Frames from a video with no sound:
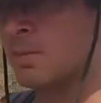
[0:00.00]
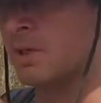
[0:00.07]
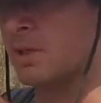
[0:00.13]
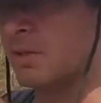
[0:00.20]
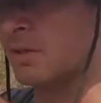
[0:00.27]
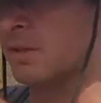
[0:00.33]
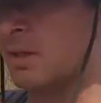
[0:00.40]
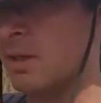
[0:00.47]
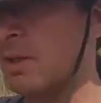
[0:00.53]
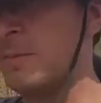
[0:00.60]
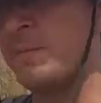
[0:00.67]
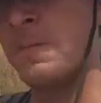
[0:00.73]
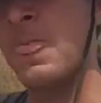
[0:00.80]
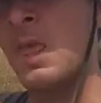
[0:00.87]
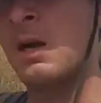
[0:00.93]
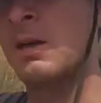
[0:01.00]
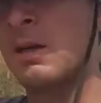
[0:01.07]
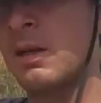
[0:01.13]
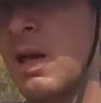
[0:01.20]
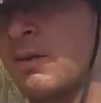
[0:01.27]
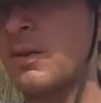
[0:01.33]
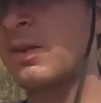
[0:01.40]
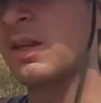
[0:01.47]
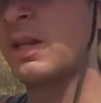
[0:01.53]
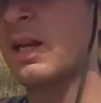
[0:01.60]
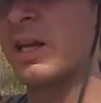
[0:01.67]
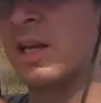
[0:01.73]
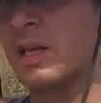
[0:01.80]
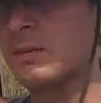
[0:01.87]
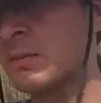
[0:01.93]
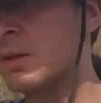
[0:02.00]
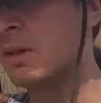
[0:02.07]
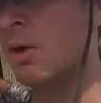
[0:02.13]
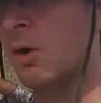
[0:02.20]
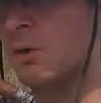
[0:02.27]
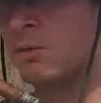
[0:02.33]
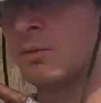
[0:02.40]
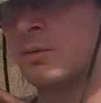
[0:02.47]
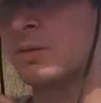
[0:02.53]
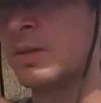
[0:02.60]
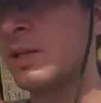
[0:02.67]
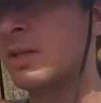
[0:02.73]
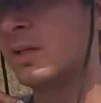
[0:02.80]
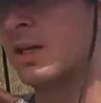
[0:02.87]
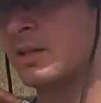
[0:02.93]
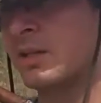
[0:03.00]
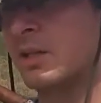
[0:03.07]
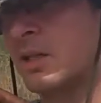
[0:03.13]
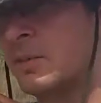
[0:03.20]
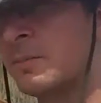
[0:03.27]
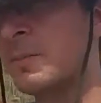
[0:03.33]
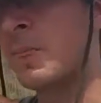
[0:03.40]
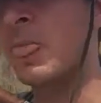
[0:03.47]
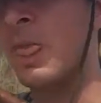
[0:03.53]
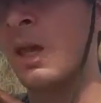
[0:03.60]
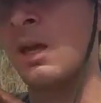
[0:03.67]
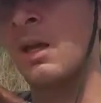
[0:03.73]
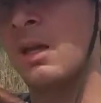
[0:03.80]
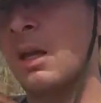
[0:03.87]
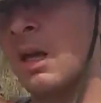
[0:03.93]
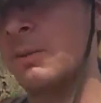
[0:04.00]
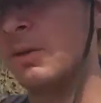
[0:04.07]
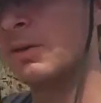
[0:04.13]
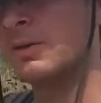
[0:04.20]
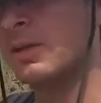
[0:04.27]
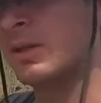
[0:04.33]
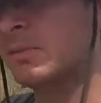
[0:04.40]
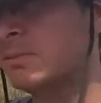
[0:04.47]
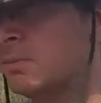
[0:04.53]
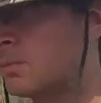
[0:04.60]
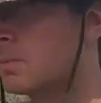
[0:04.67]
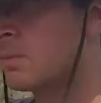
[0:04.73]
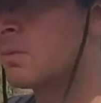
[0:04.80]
But after everything kind of got going nice and clean, I'm noticing